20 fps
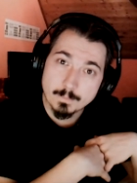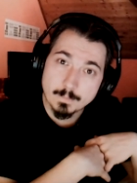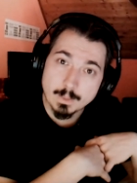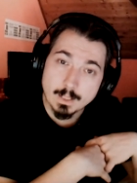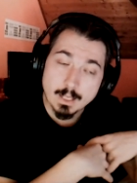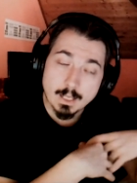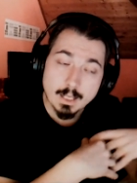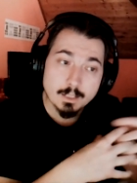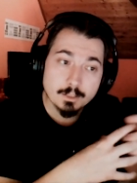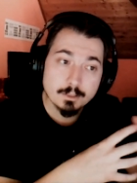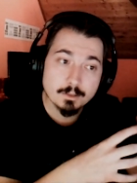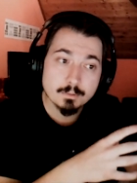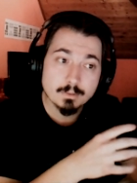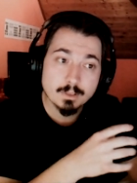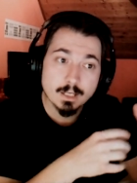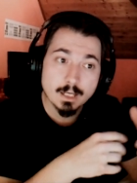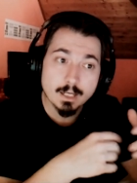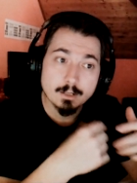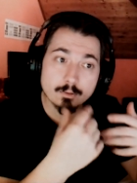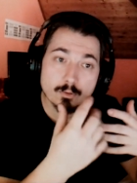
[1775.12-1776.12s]
And you
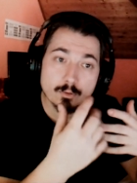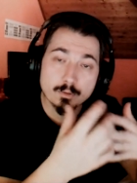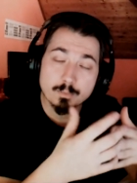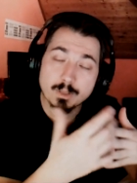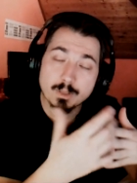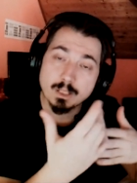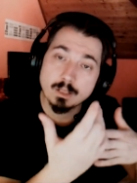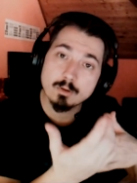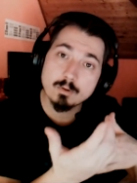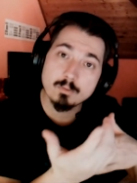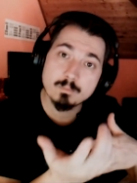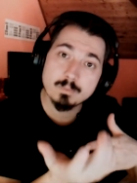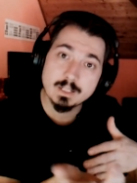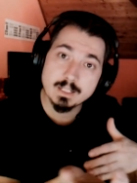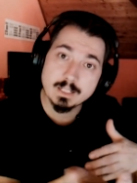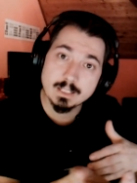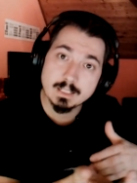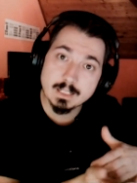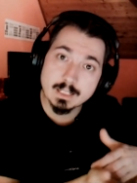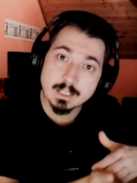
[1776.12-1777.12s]
cannot be
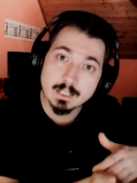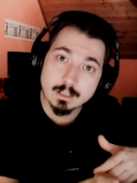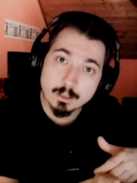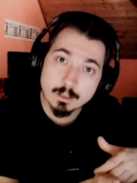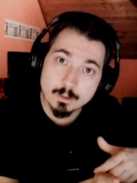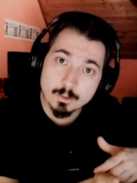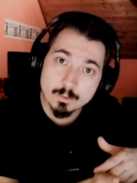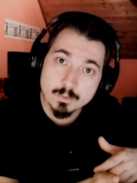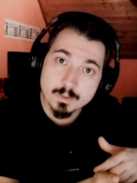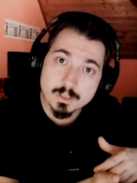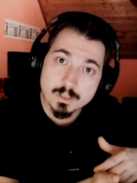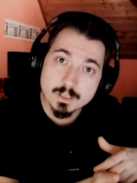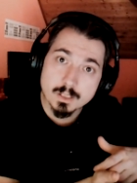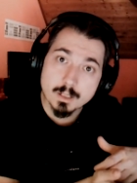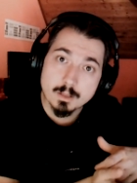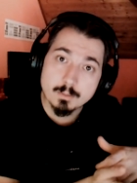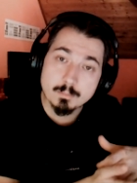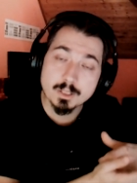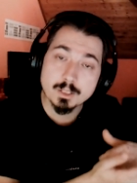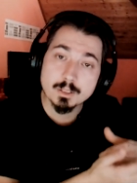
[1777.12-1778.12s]
completely closed,
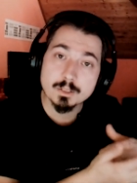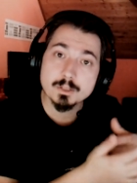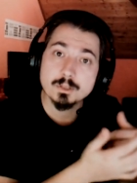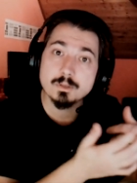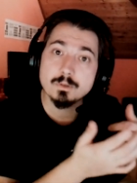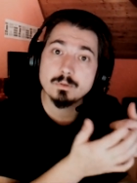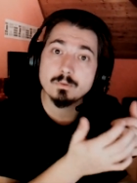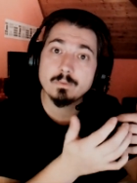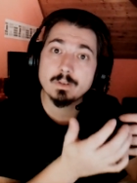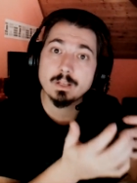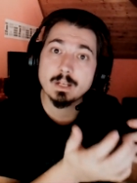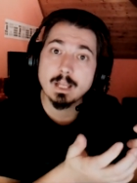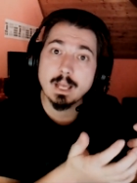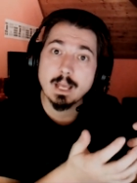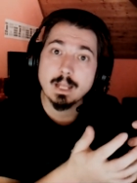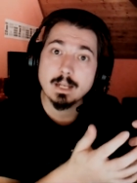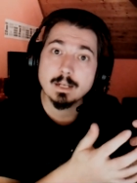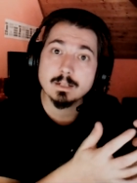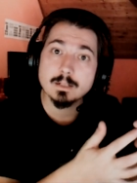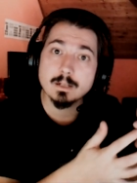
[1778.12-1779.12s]
because you will
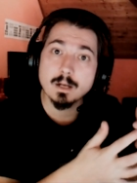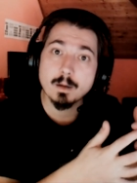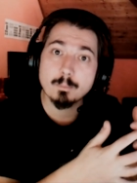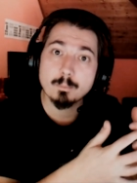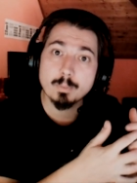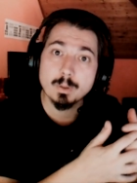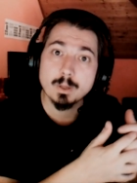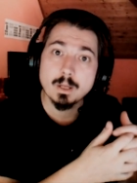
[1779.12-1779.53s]
end up